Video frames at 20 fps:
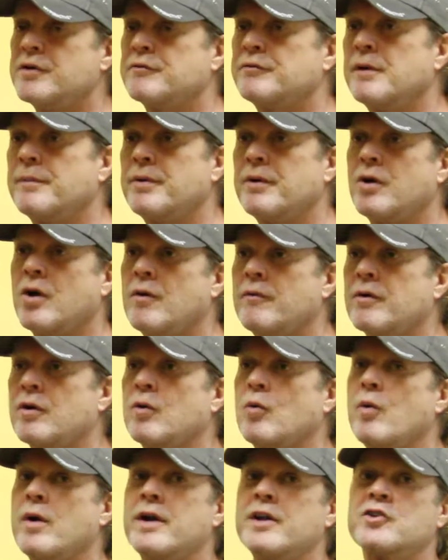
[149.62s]
flip it over
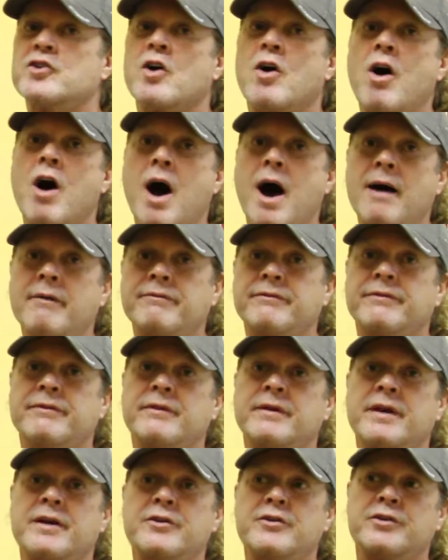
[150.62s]
when it's off
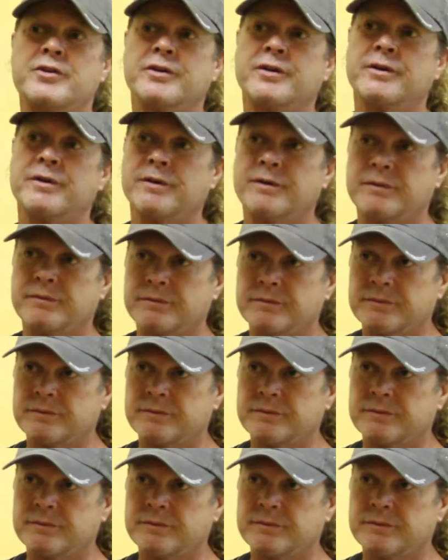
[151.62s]
is your